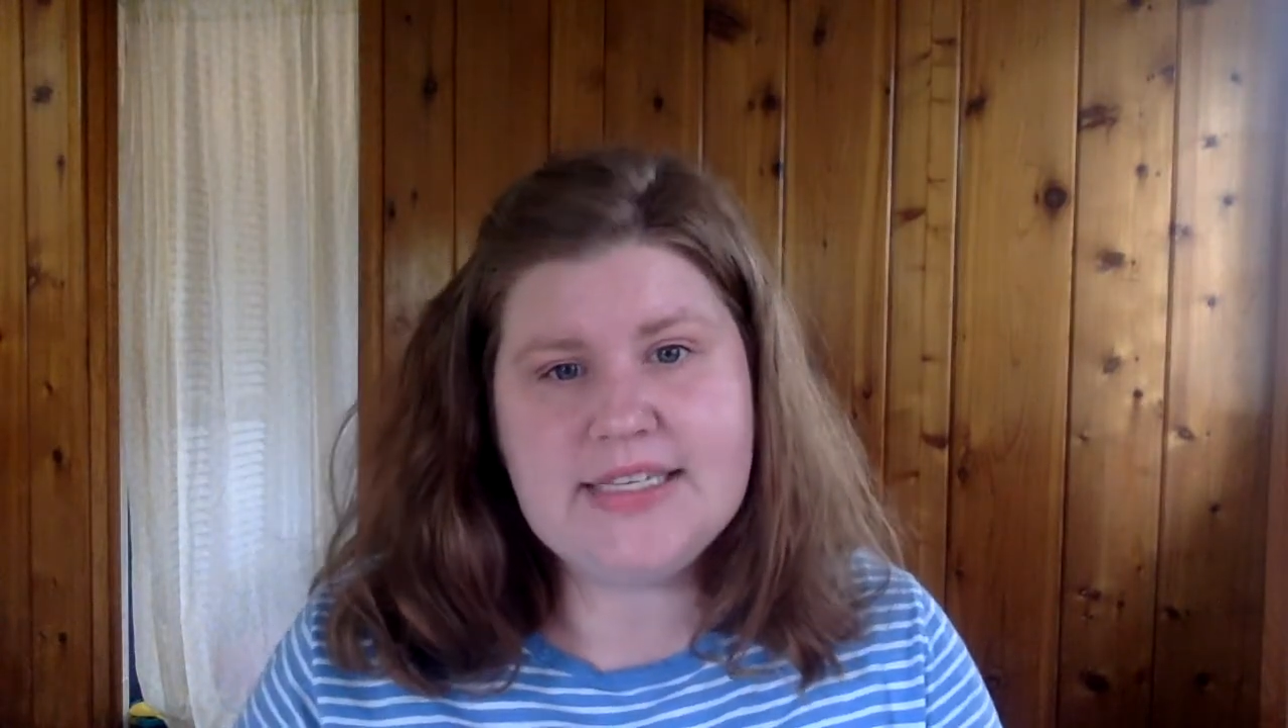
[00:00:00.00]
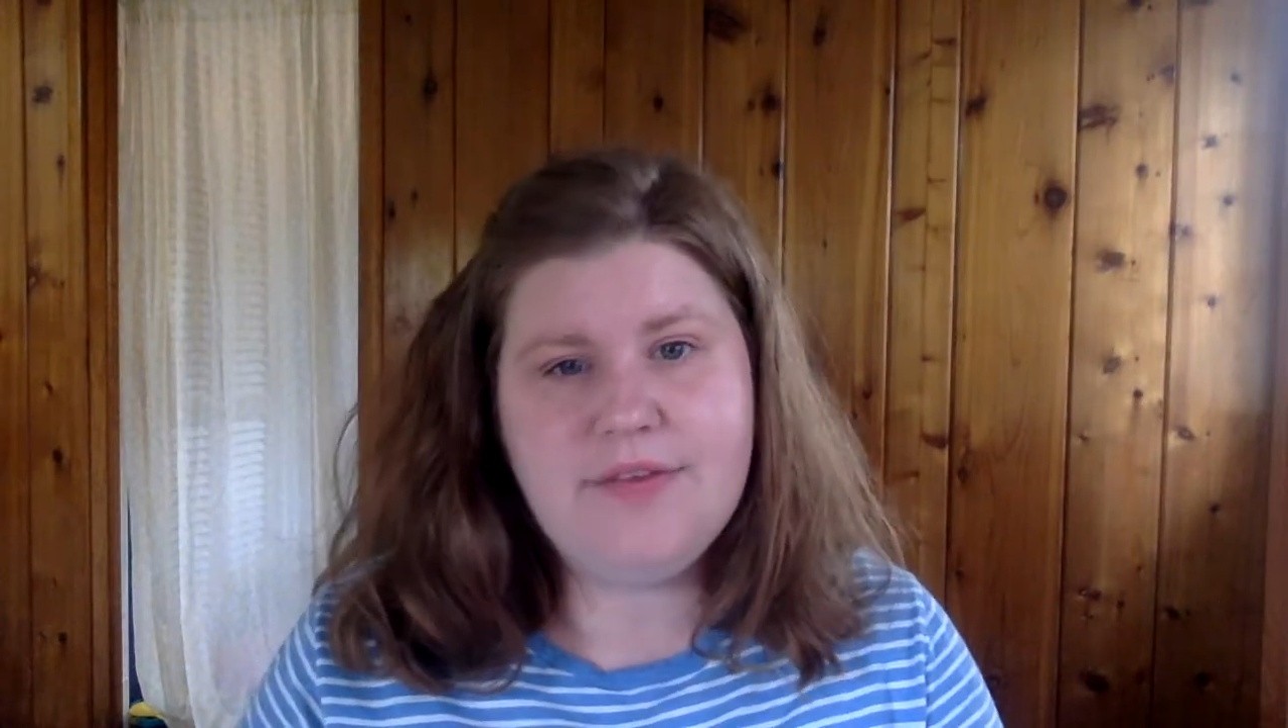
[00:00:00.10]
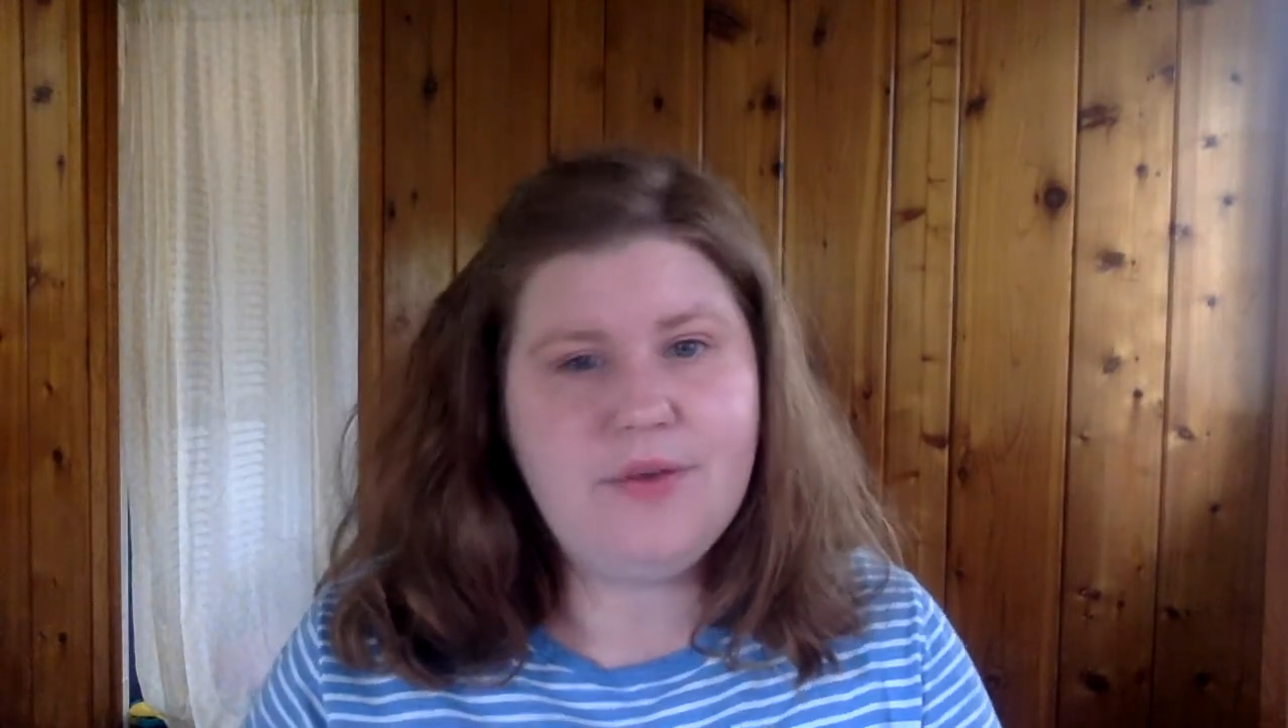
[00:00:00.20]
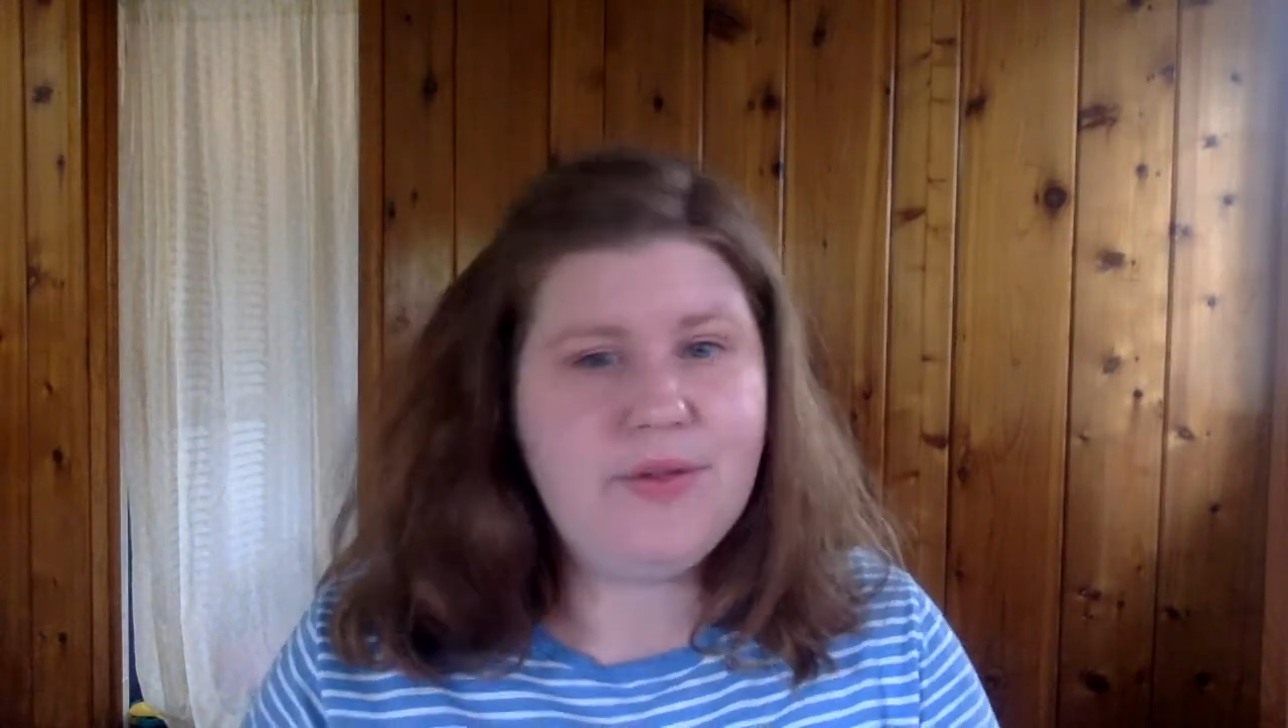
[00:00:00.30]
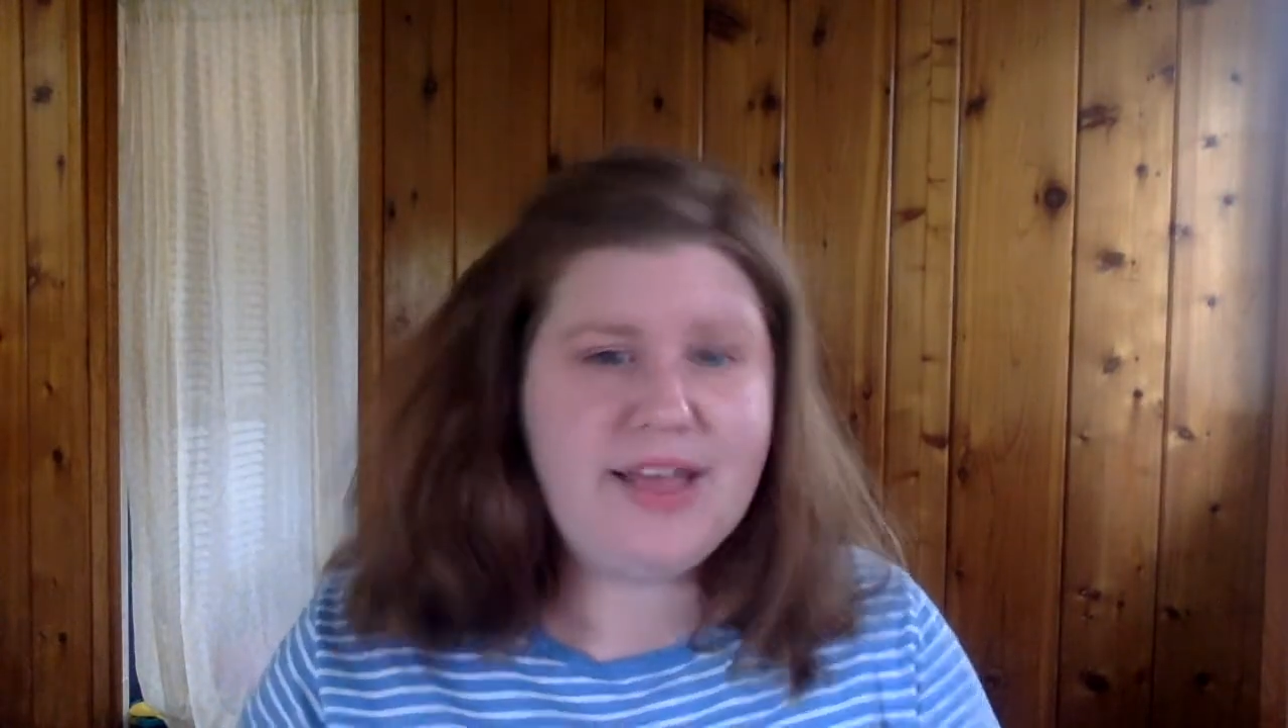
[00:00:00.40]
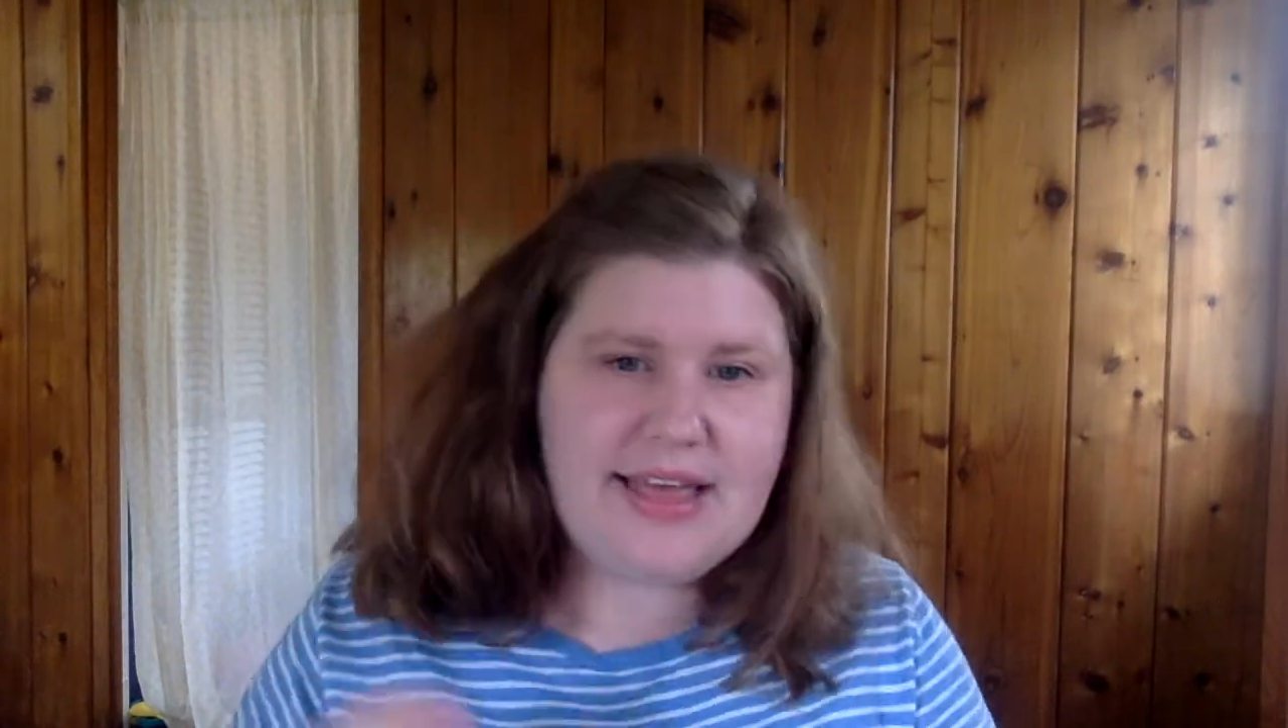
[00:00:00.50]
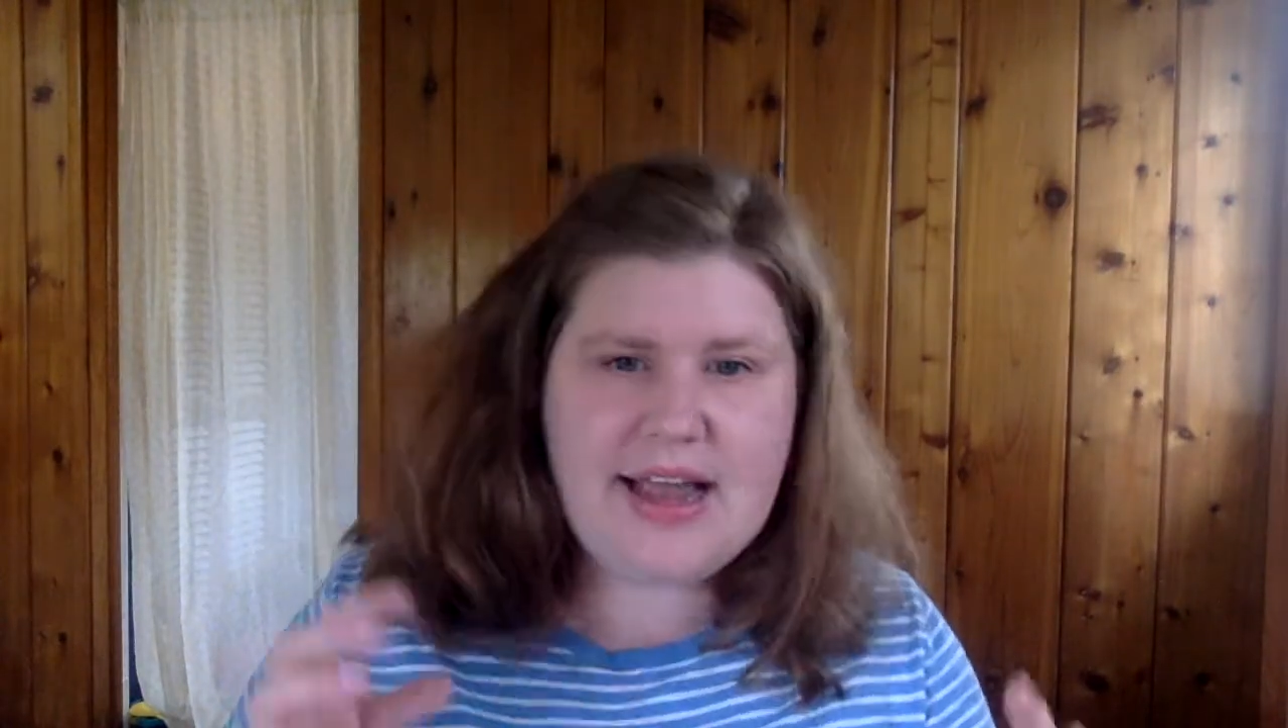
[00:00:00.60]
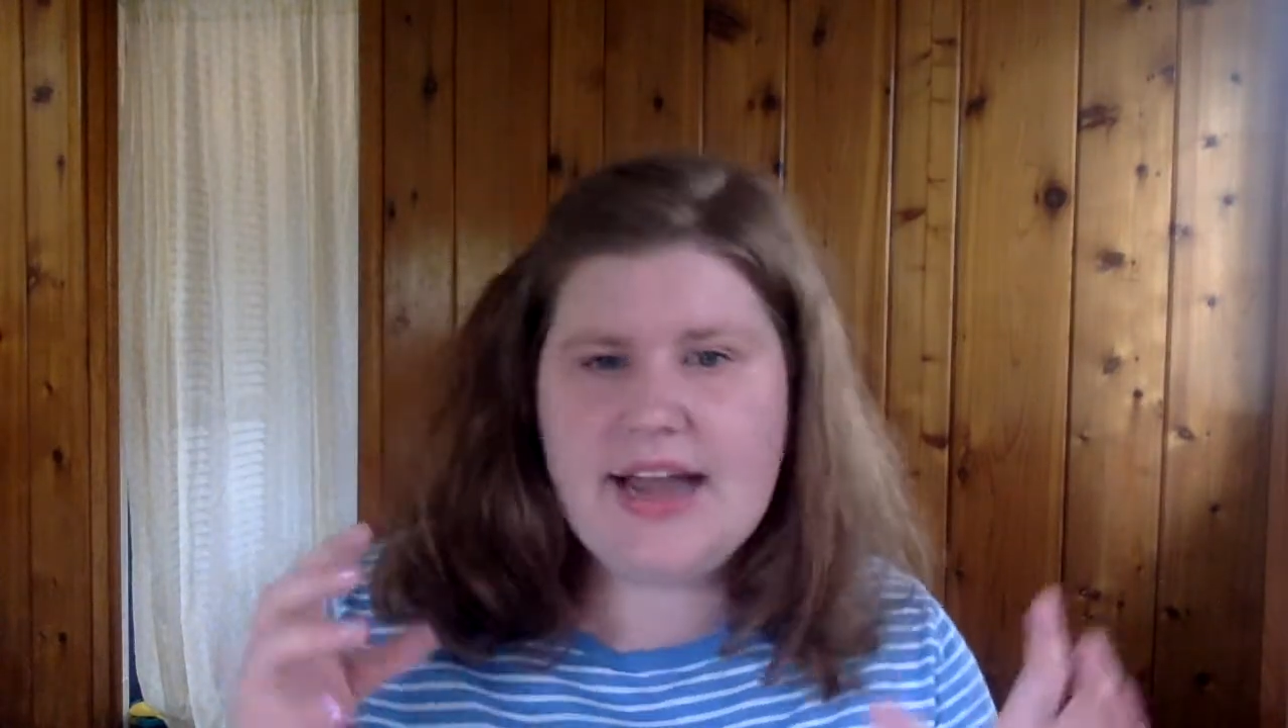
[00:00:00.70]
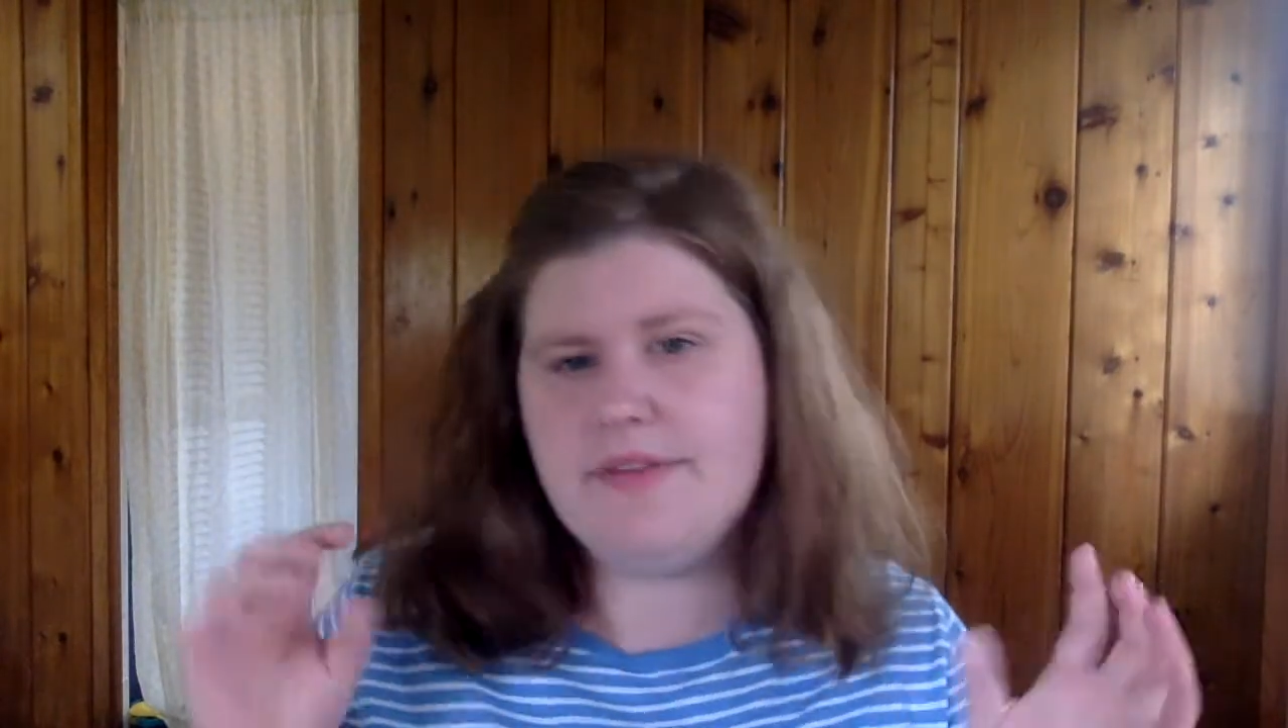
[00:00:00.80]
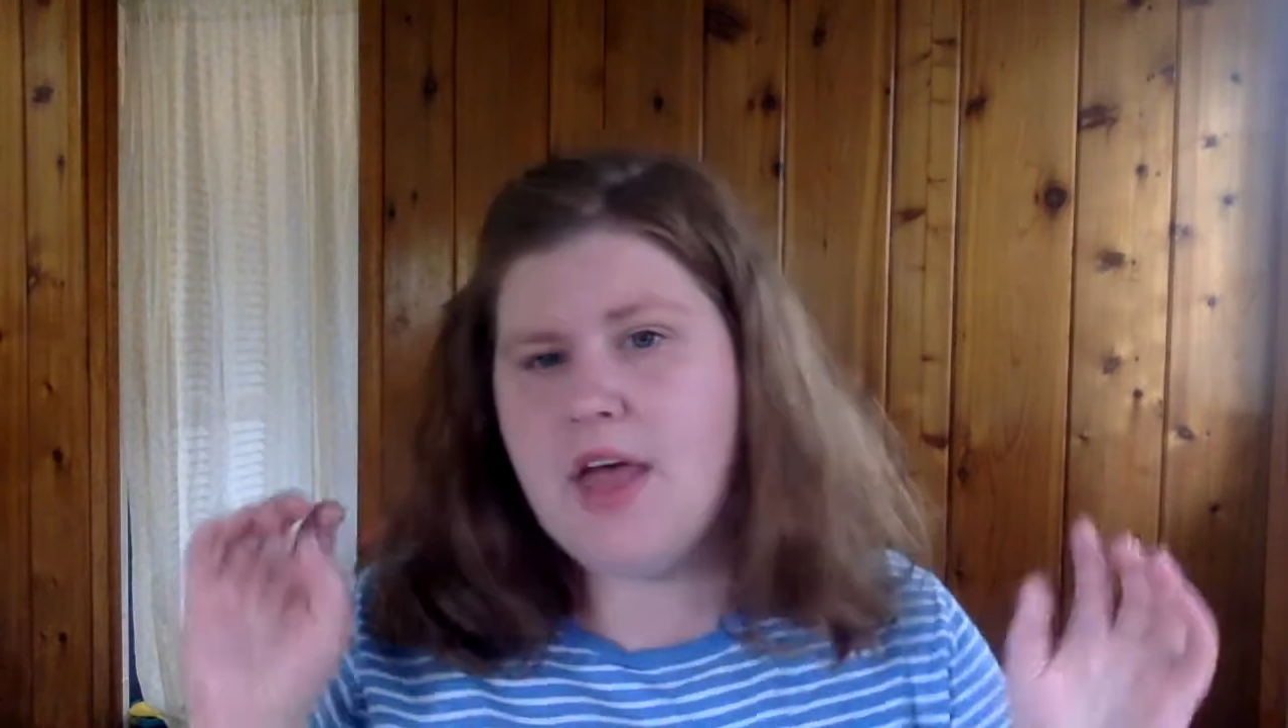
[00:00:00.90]
if you like that
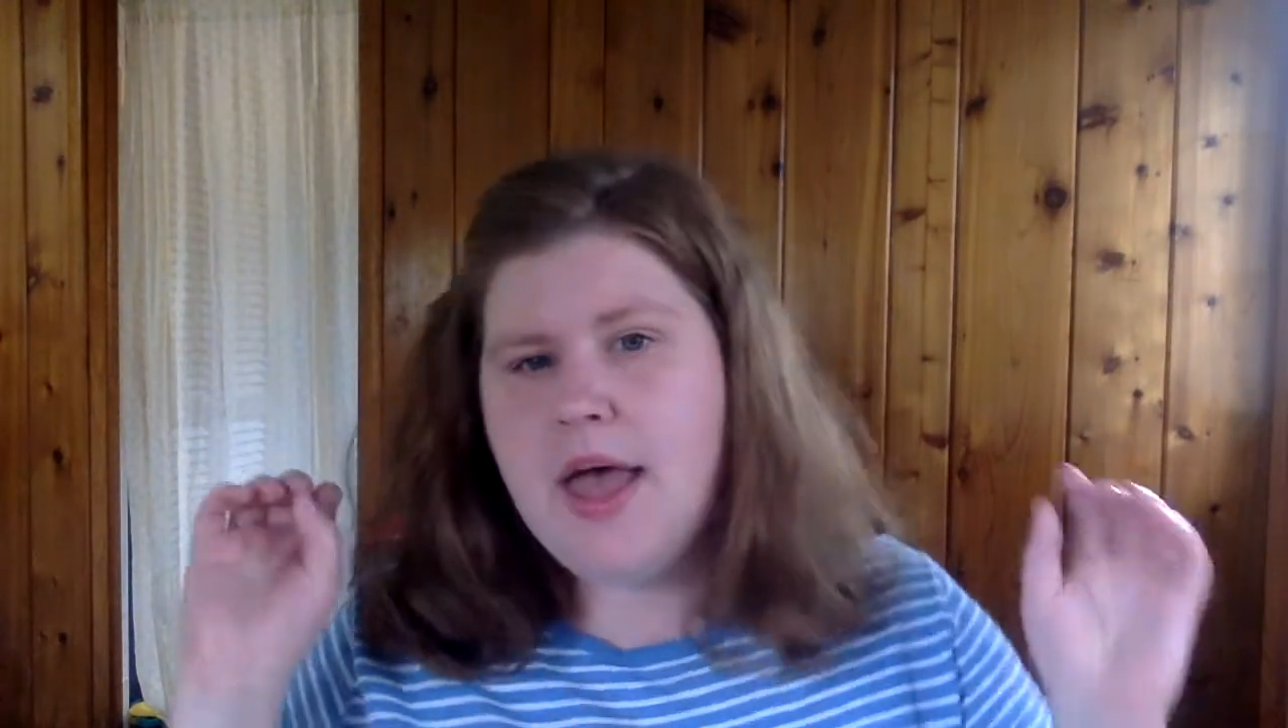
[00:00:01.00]
kind of